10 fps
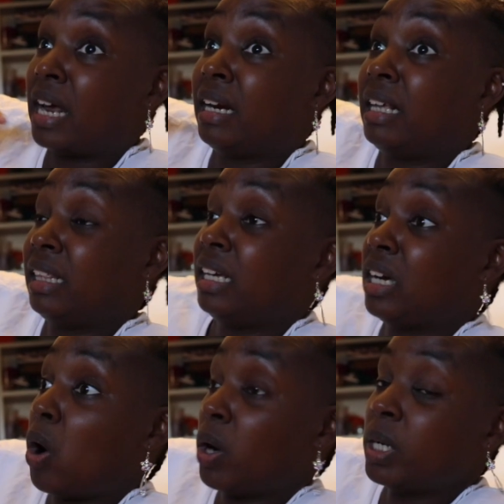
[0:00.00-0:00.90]
And I
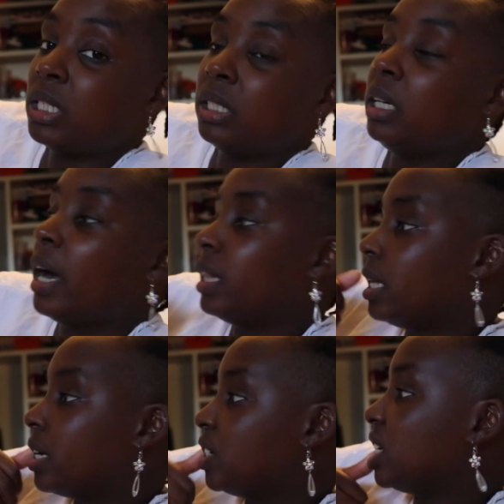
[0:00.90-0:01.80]
think, honestly, I
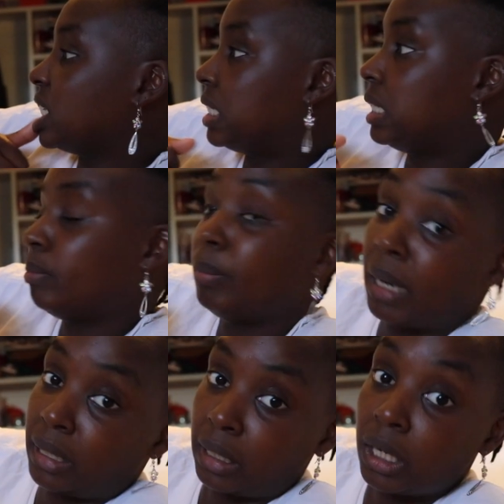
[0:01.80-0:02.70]
think Justine
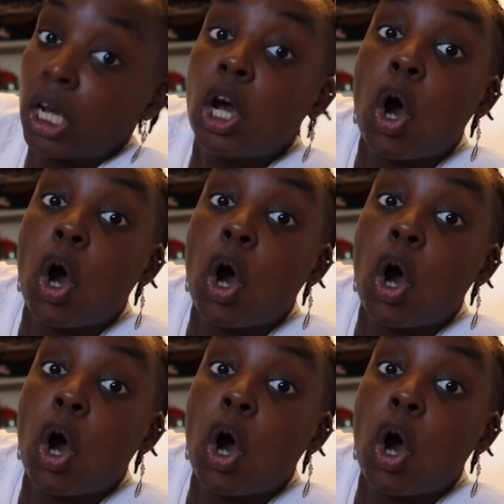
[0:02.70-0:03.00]
blundered.